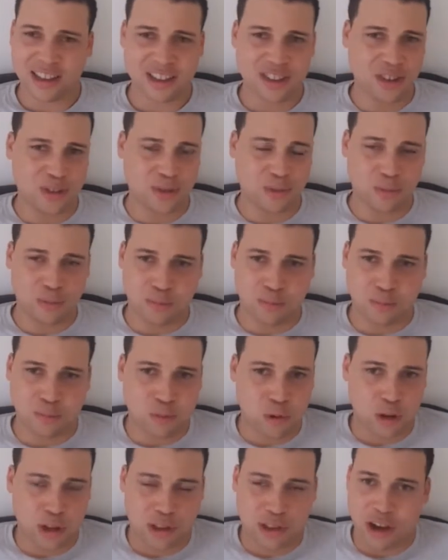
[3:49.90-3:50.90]
just
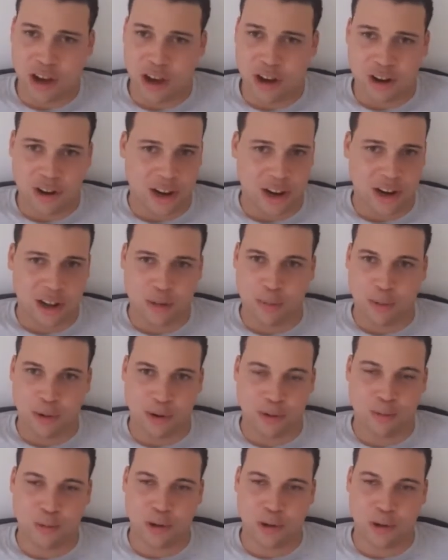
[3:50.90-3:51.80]
what's going on at this point?